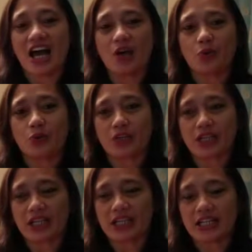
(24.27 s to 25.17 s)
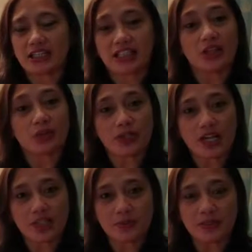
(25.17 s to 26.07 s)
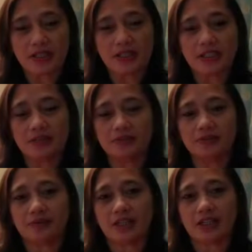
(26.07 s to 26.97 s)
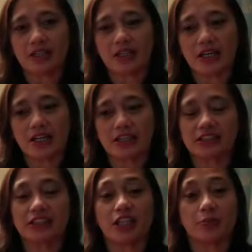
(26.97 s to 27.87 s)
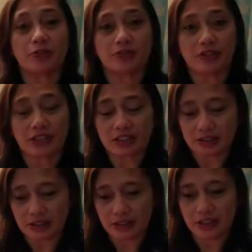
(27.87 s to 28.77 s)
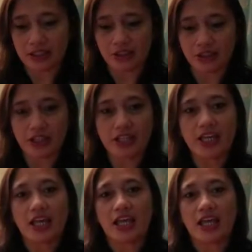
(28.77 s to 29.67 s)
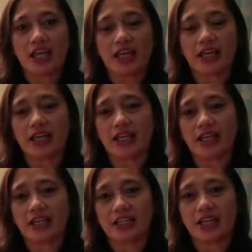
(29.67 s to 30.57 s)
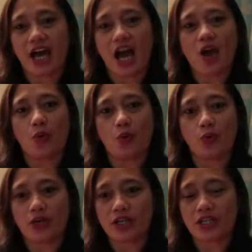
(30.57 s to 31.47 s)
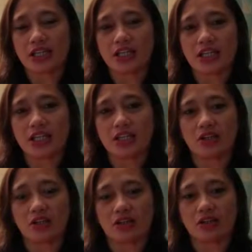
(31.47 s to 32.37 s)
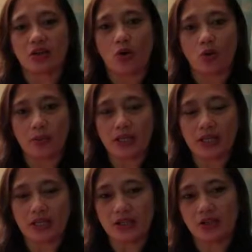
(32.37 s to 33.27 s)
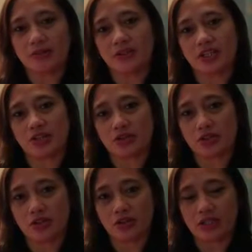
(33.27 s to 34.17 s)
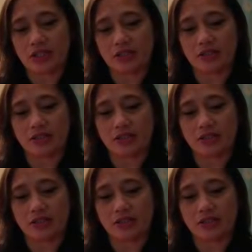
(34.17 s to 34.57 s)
I work at Edward Hospital. That's in Naperville, Illinois. And I work in OB, obstetric unit.